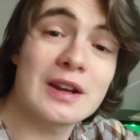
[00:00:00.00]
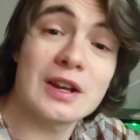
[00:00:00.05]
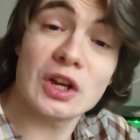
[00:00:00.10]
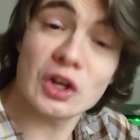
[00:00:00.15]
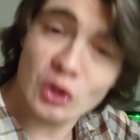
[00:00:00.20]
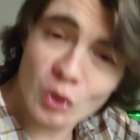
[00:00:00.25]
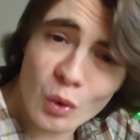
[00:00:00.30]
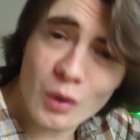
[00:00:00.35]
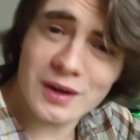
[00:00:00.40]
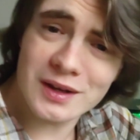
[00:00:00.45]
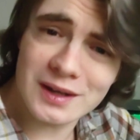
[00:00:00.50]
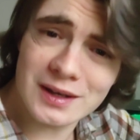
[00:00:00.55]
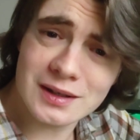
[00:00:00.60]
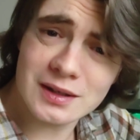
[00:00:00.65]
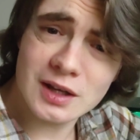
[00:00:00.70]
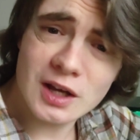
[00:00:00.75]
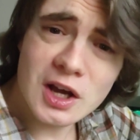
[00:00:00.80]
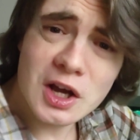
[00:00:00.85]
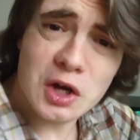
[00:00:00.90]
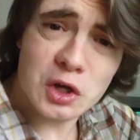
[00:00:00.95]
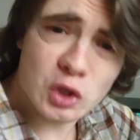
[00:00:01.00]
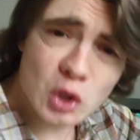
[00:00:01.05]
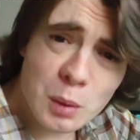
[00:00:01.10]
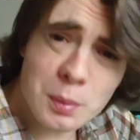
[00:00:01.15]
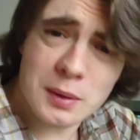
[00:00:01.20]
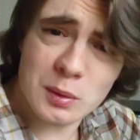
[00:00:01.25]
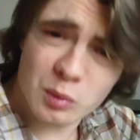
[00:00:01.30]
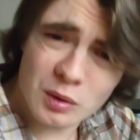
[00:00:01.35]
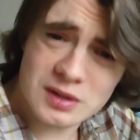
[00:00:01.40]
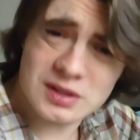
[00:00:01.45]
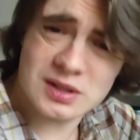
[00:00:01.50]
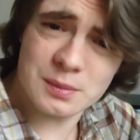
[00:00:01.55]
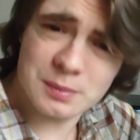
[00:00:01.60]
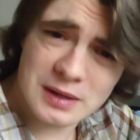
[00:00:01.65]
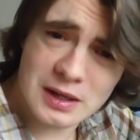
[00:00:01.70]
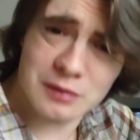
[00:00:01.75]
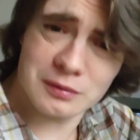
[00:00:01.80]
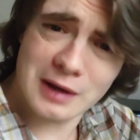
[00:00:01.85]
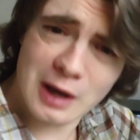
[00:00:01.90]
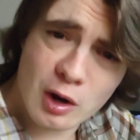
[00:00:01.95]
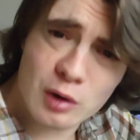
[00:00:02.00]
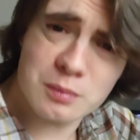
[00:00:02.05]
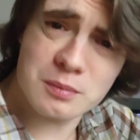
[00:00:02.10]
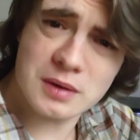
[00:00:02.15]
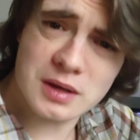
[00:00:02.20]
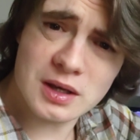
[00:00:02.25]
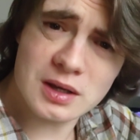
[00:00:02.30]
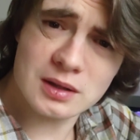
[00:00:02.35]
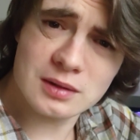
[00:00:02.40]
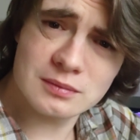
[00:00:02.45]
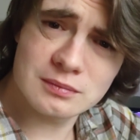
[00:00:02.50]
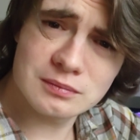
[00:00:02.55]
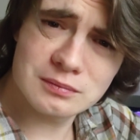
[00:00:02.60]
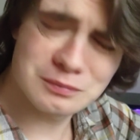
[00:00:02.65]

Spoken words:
and annoying, nobody wants to be around me.